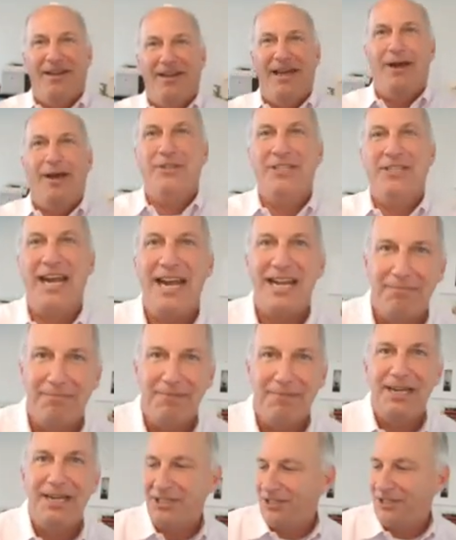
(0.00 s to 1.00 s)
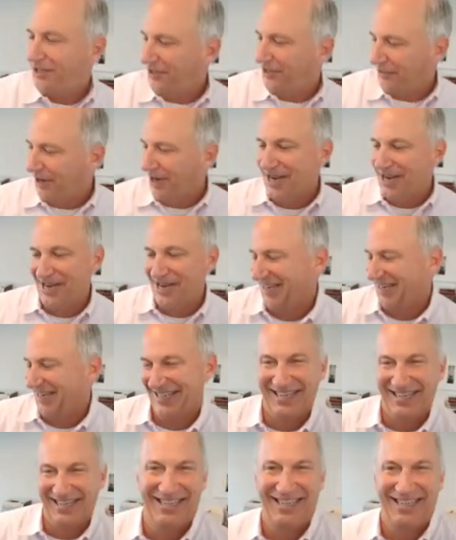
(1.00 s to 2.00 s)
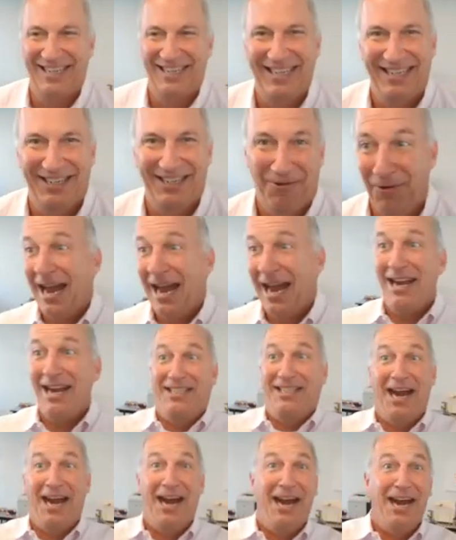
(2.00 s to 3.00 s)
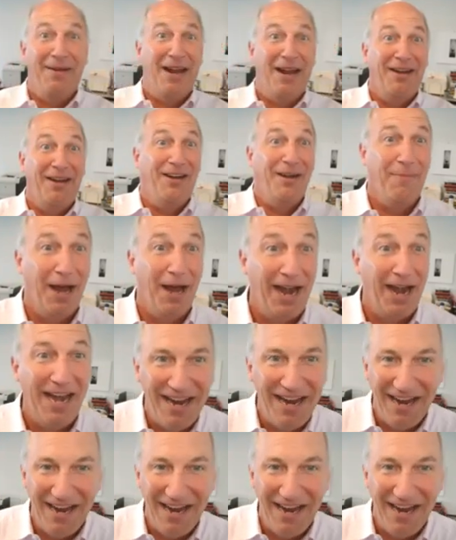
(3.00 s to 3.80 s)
That was 8 minutes. We're out of time, everybody.